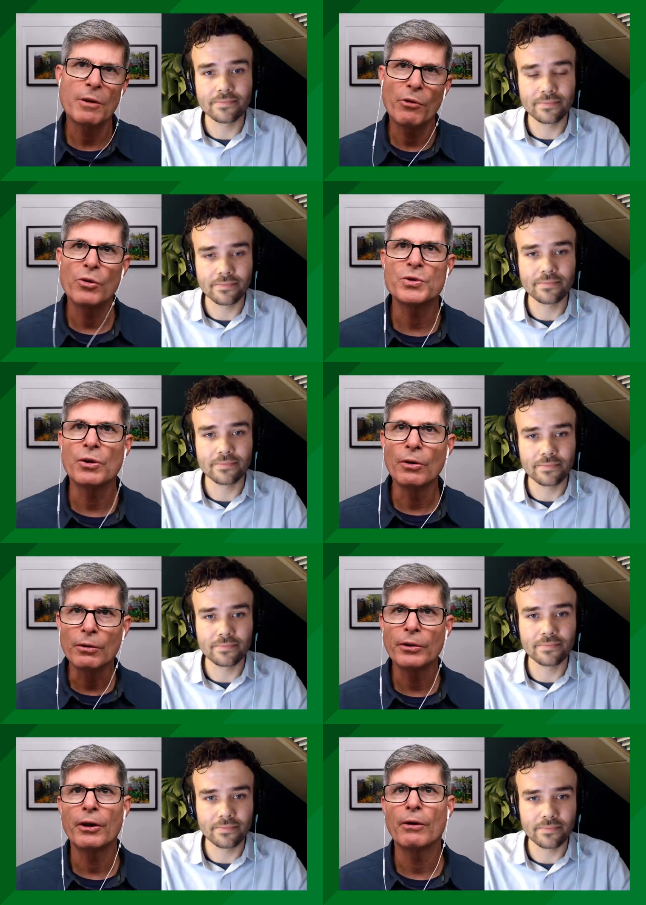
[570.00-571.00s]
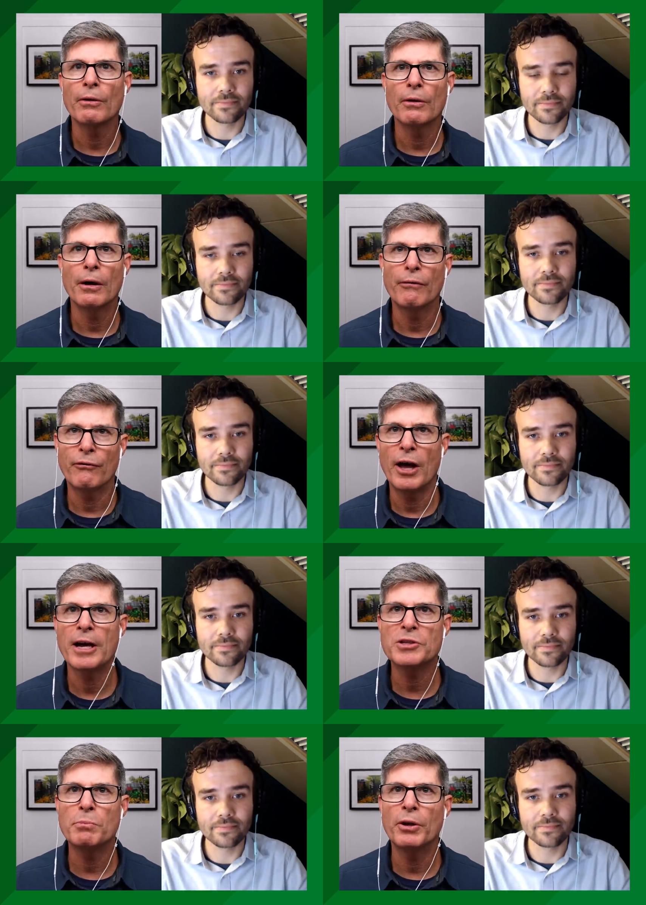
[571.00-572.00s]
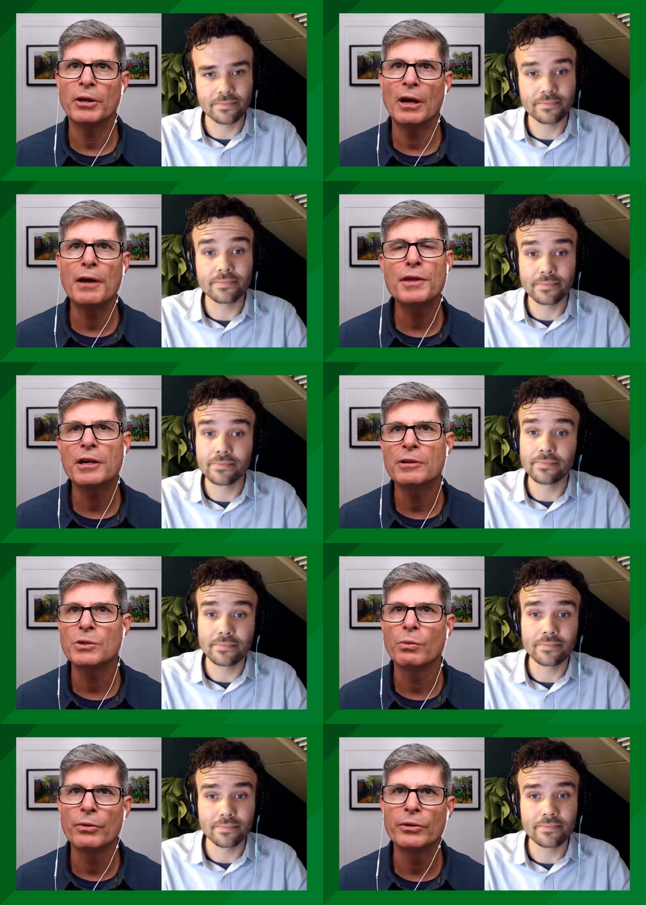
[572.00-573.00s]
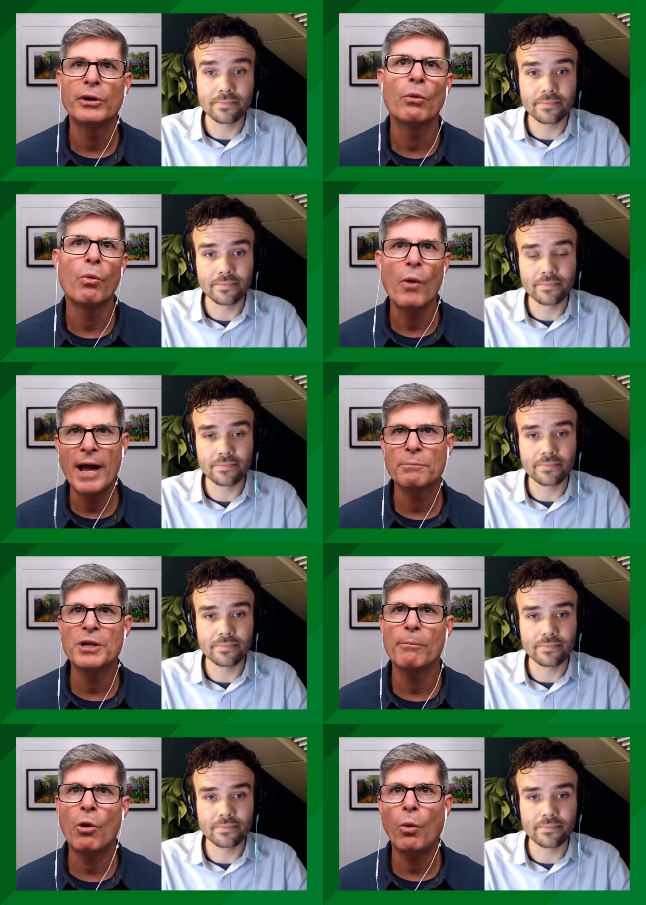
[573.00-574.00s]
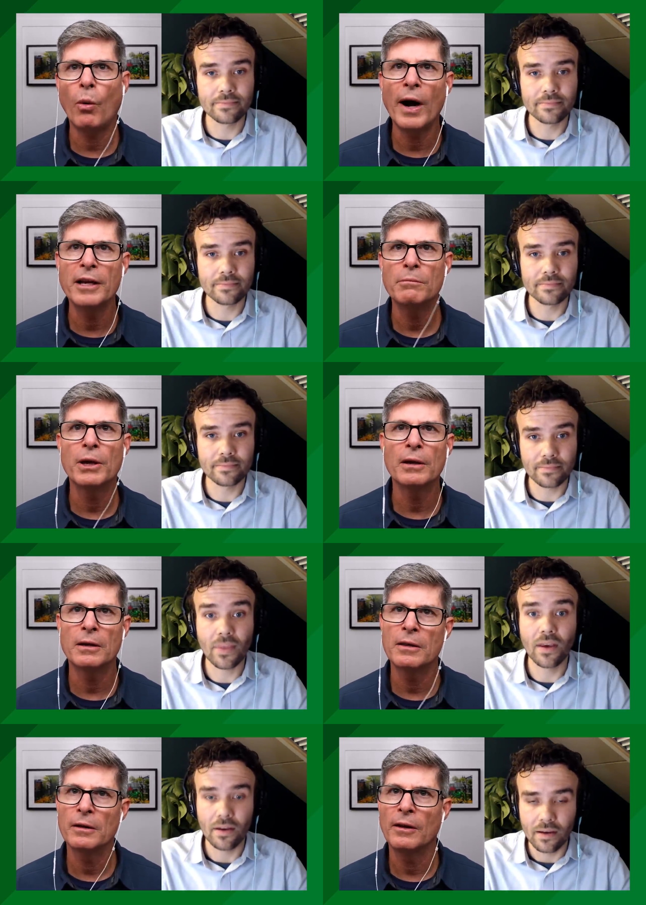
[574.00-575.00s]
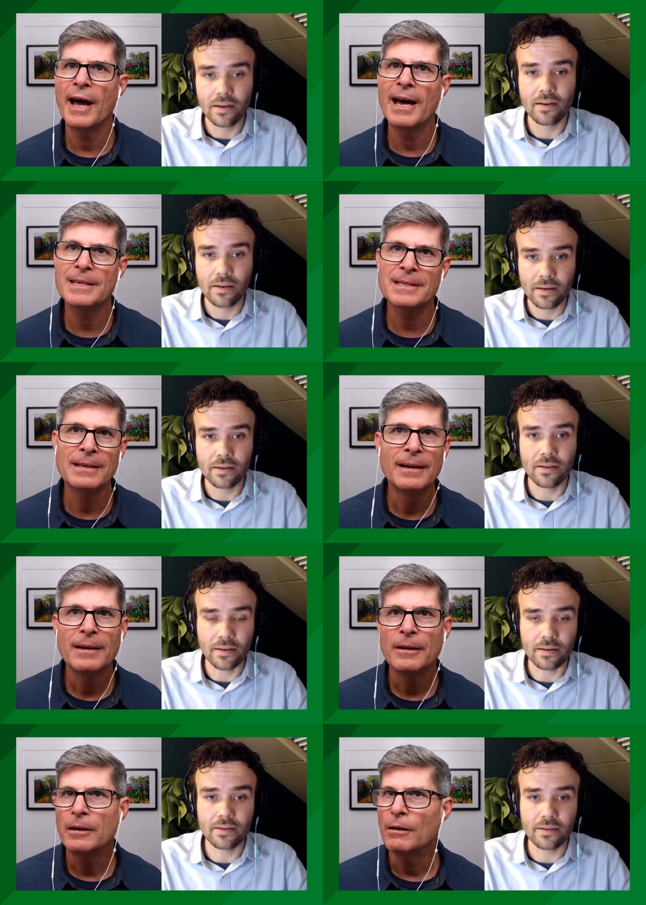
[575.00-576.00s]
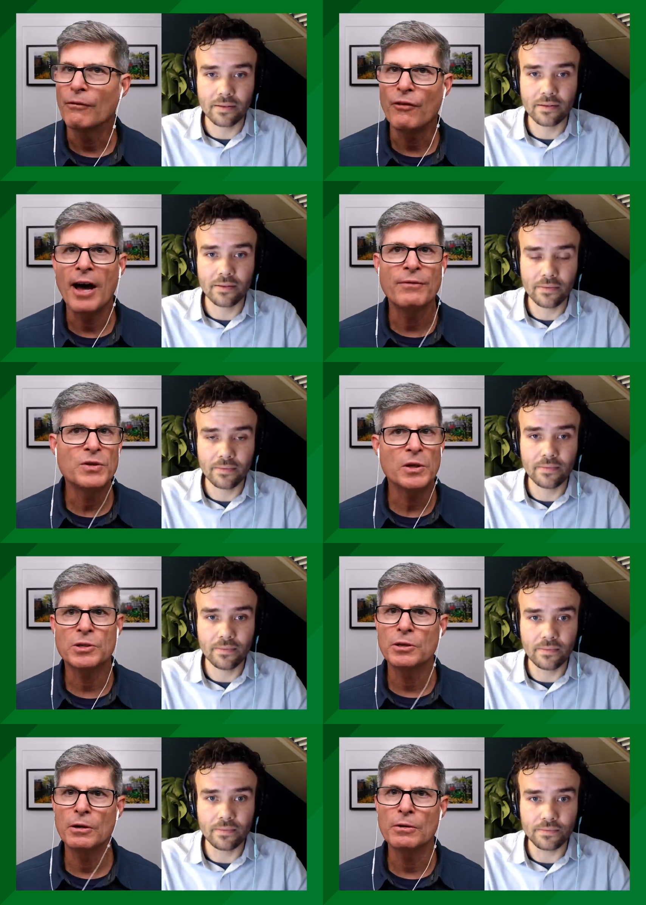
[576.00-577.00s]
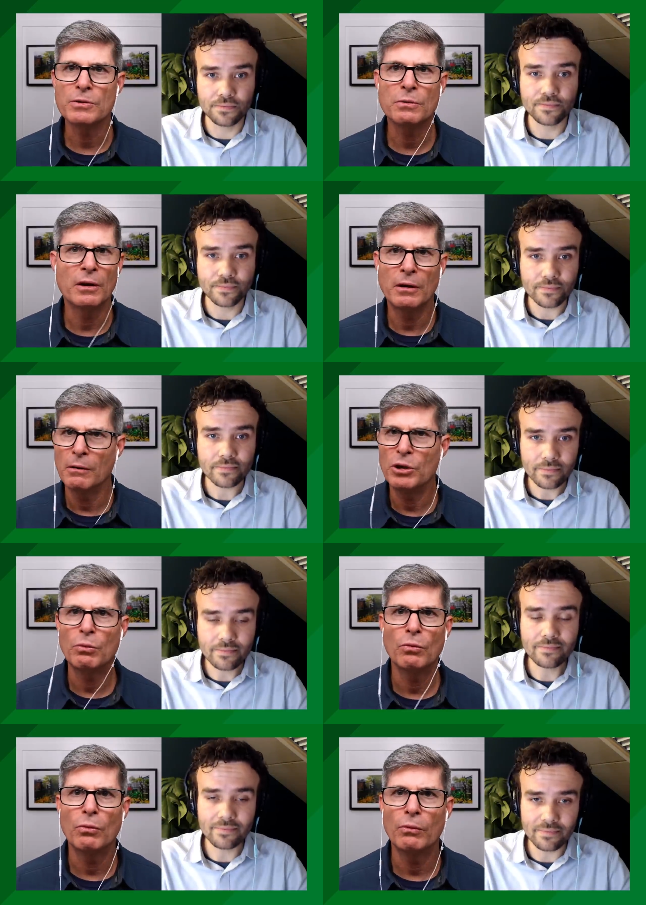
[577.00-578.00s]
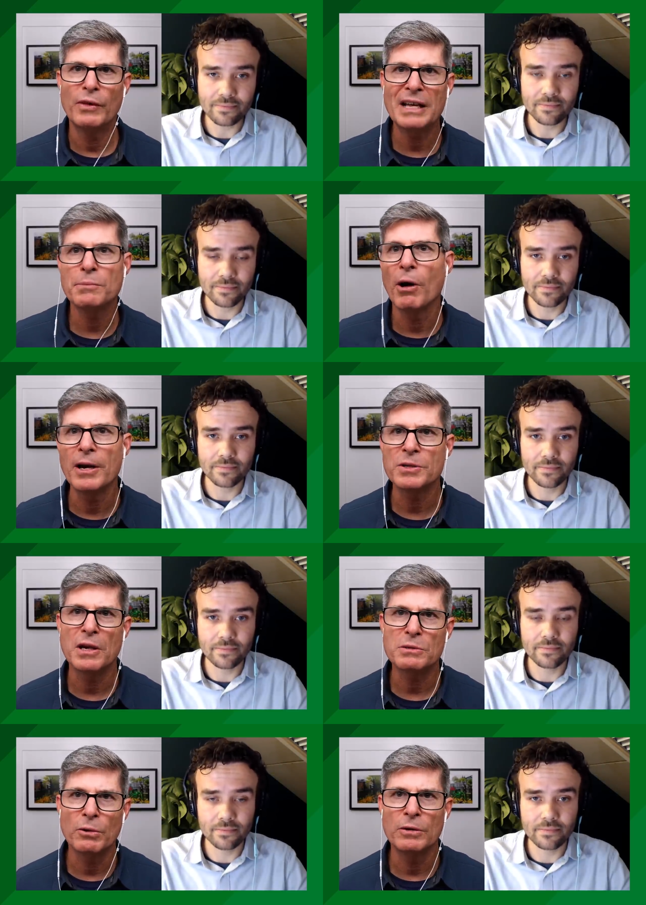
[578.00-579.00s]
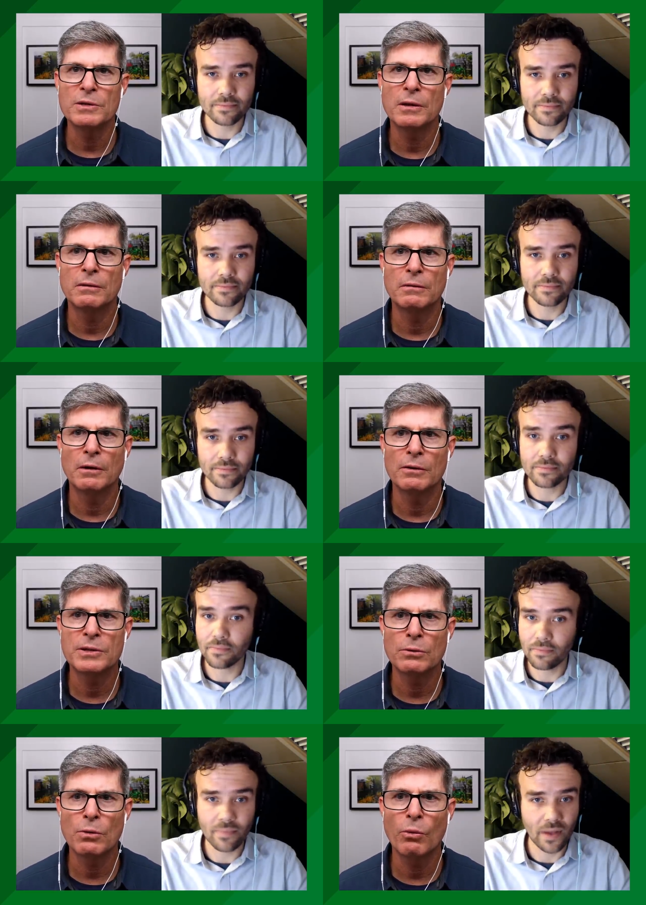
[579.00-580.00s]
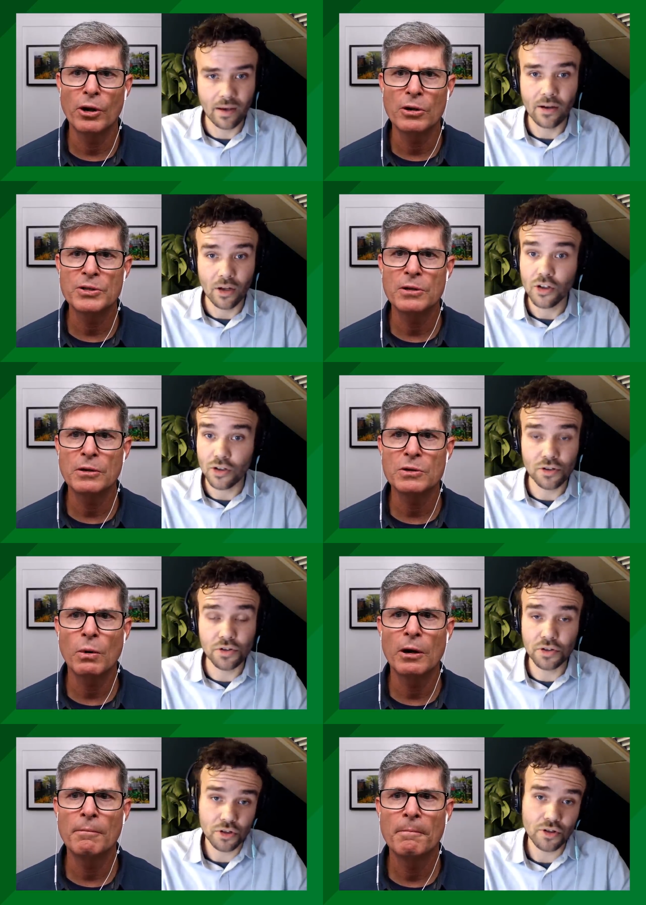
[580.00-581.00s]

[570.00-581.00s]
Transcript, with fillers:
Speaker 1: of those earlier effects, but I think it's really ramped up quite a bit in the last, yeah. you know, five six mm-hmm. years. Mm-hmm. I mean, that's my assessment. Is that you know sort of what you're seeing as well?